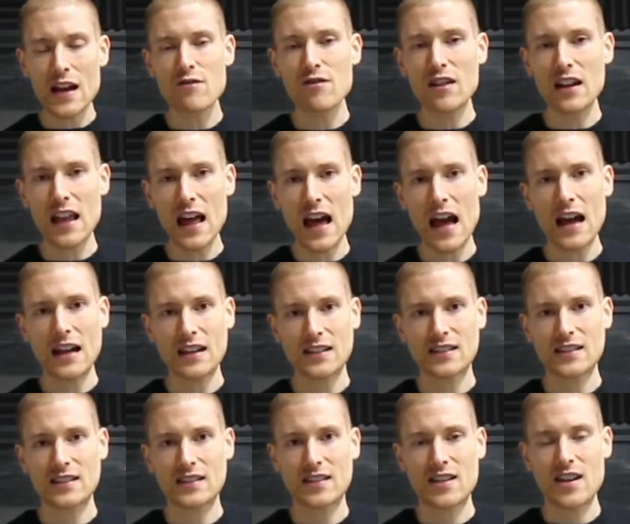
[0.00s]

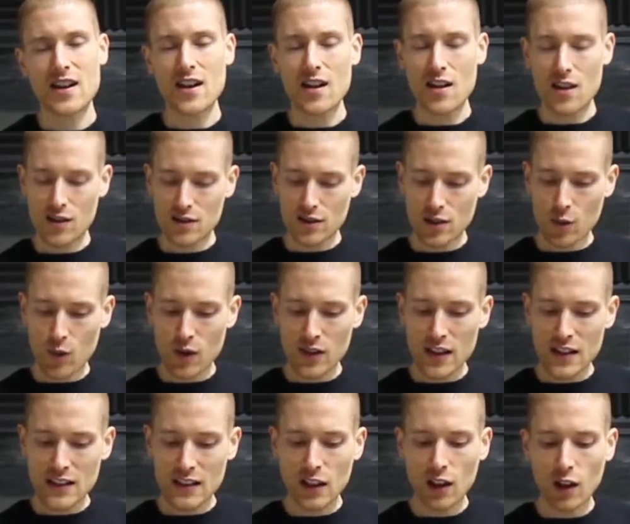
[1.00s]
relaxed. So when
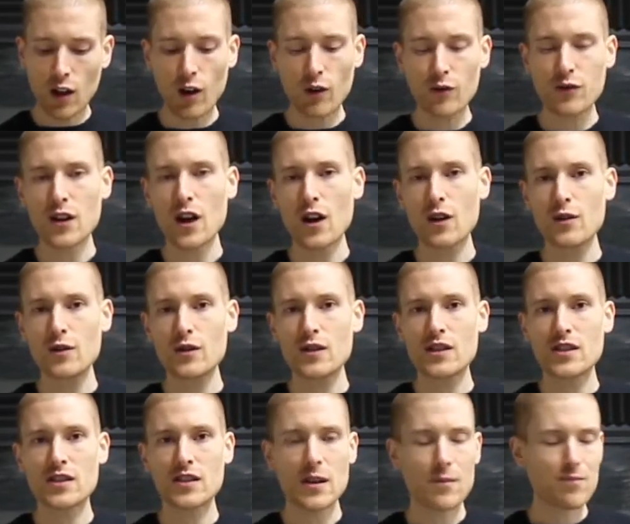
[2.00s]
there's a lot of
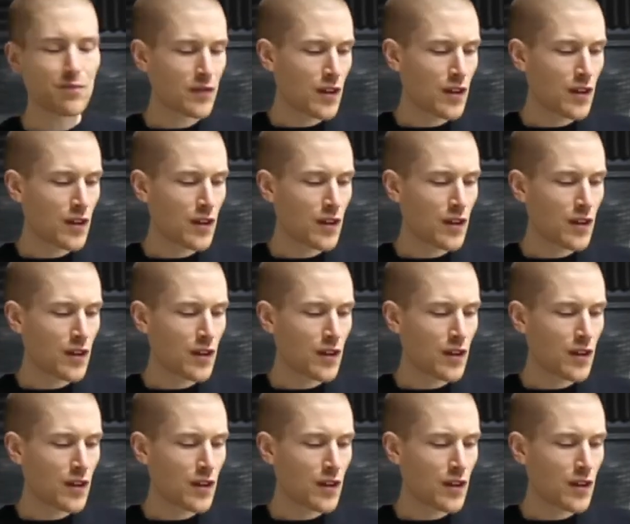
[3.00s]
notes,